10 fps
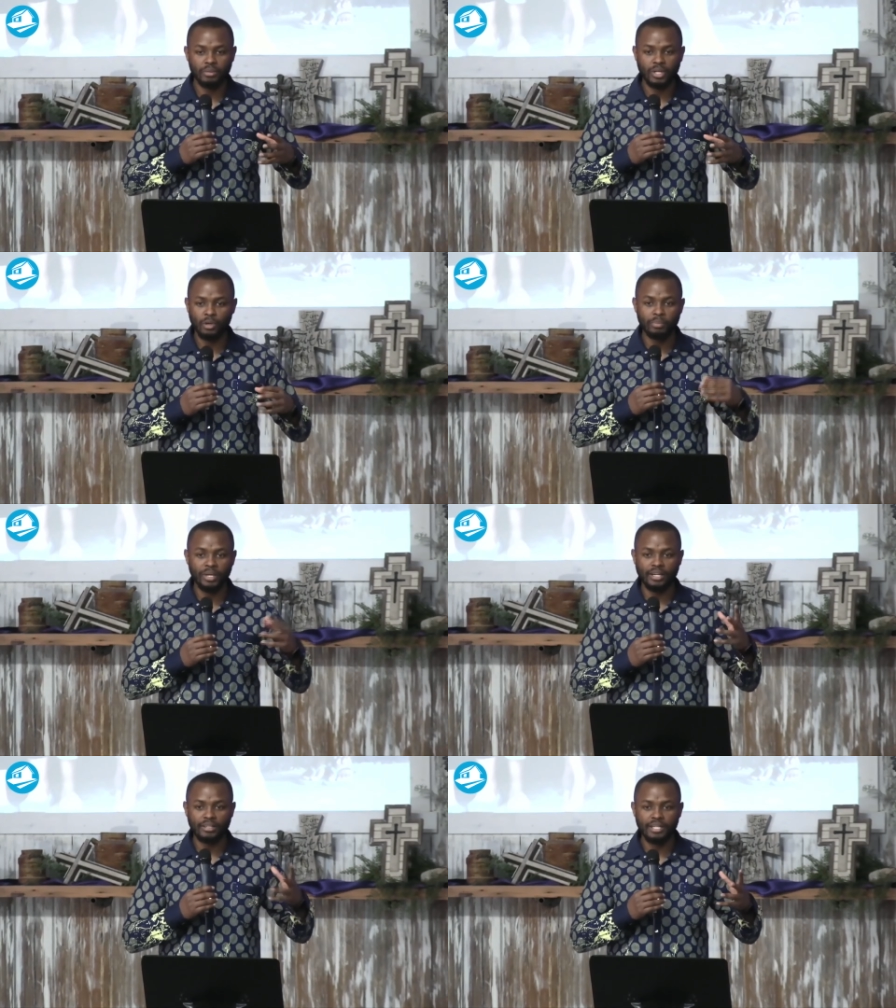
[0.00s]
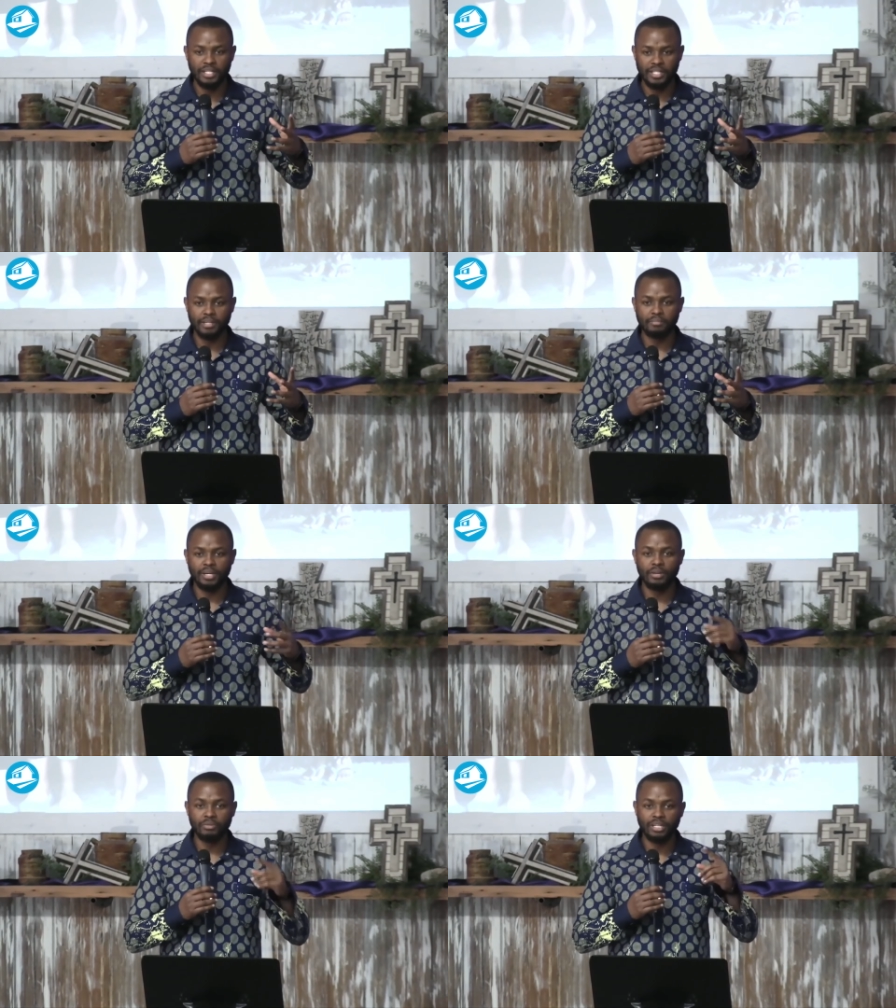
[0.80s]
We are not paying attention, but
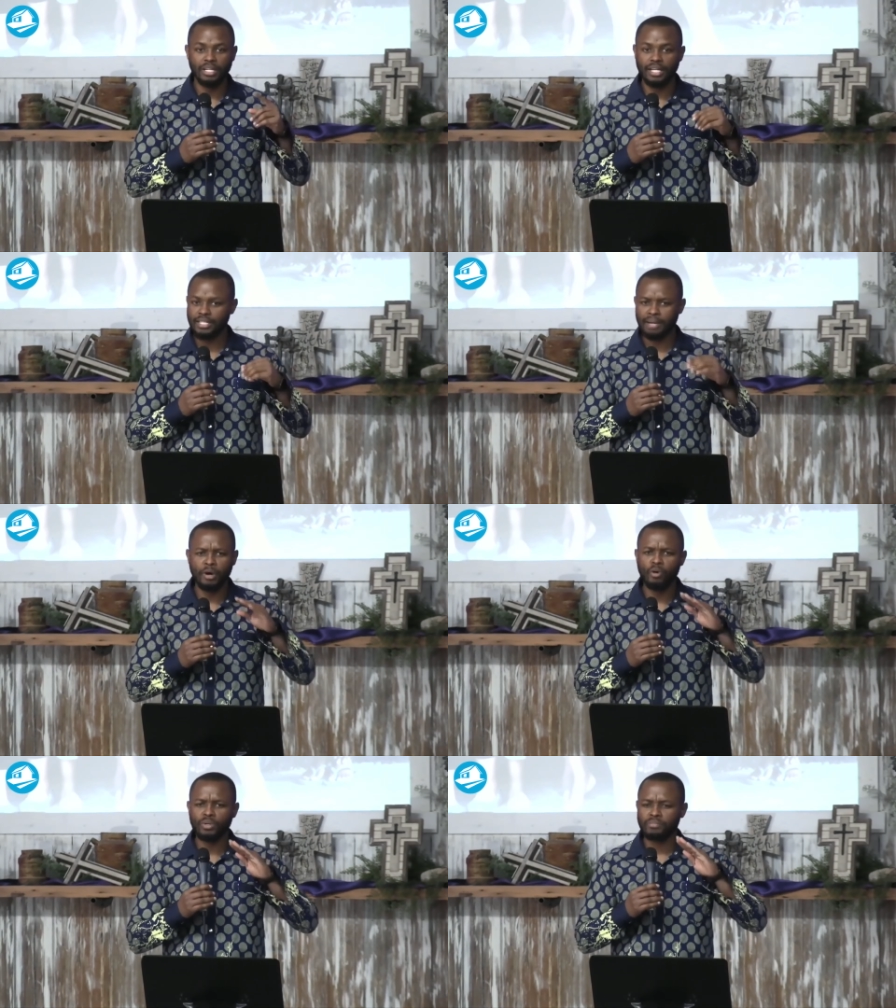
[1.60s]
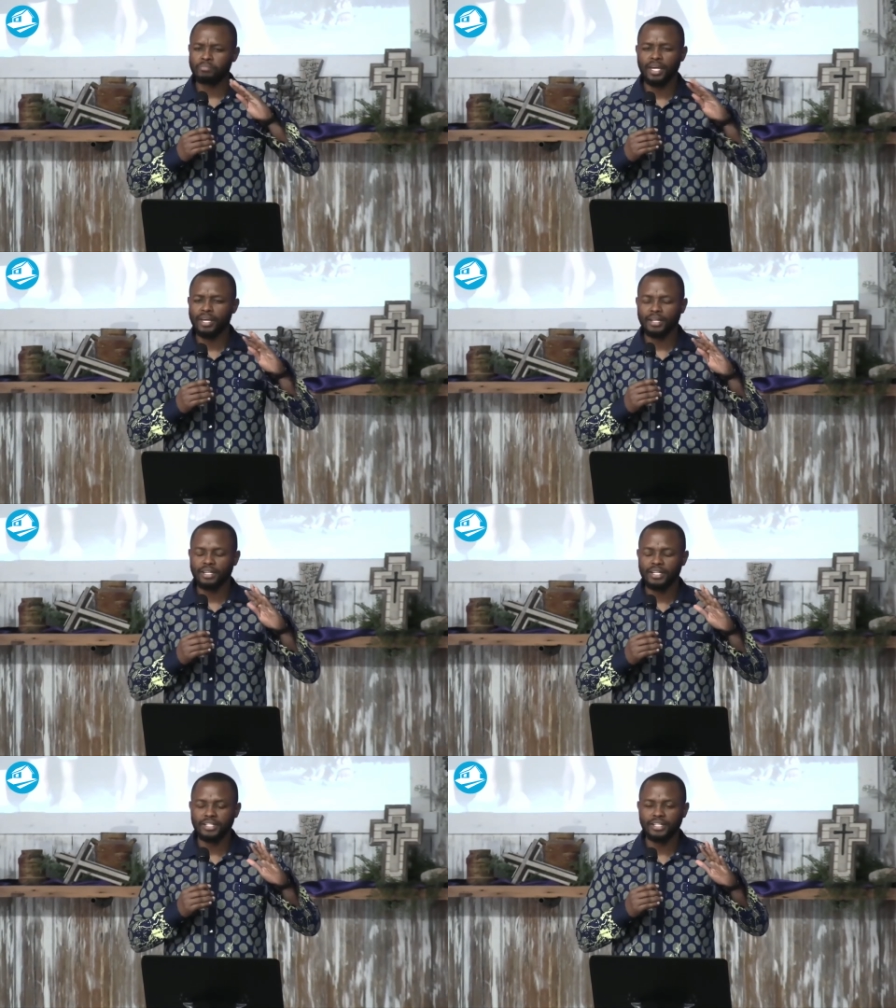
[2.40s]
I realize I'm always paying
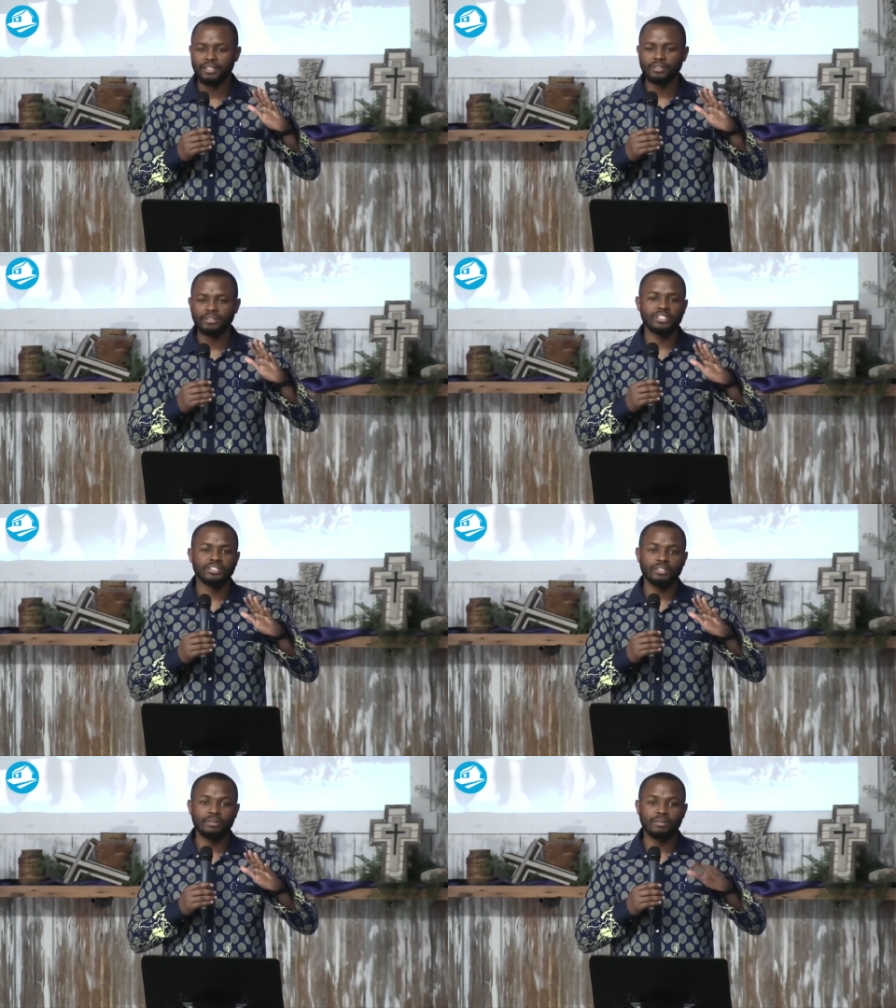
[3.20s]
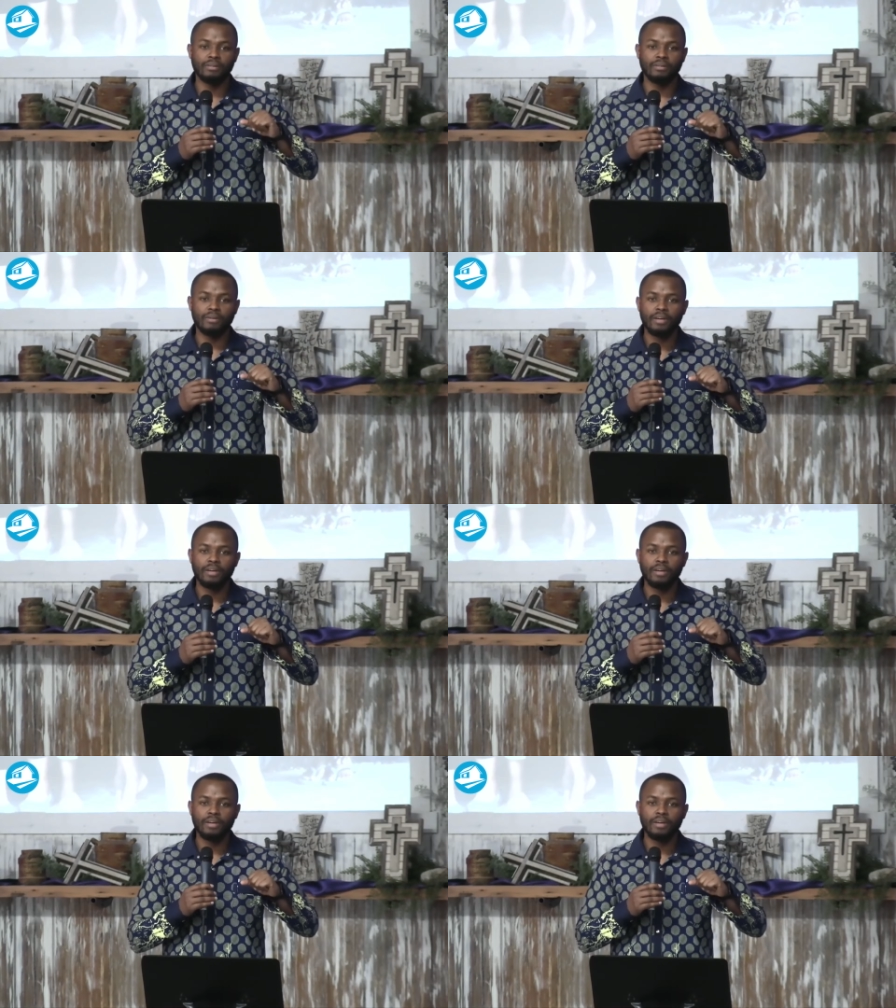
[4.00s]
attention. You just don't know.